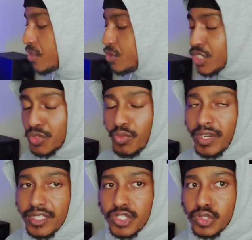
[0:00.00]
You just
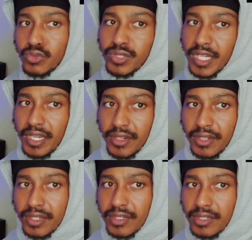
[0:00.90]
want true sound.
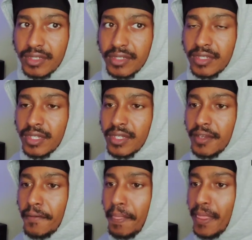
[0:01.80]

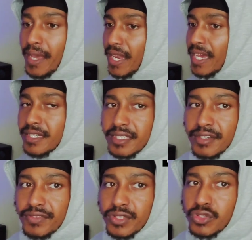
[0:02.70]
A lot of
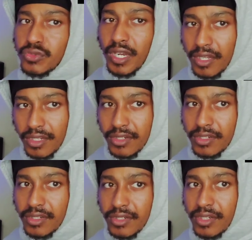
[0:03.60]
stuff is too colored.
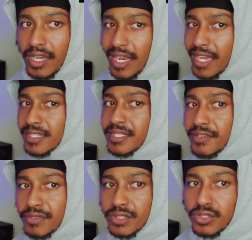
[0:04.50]
A lot of
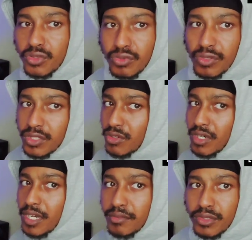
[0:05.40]
stuff is too, it's going
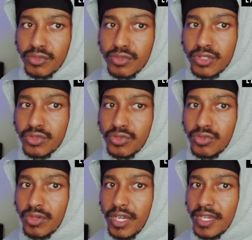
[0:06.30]
to come through
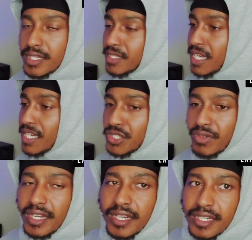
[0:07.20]
too
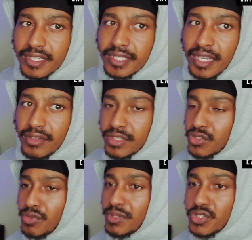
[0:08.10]
saturated, and the sound is
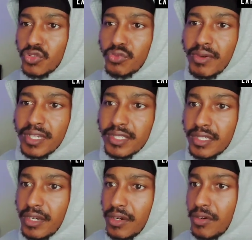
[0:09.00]
going to be too much
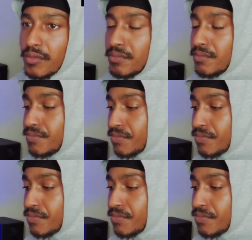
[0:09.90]
on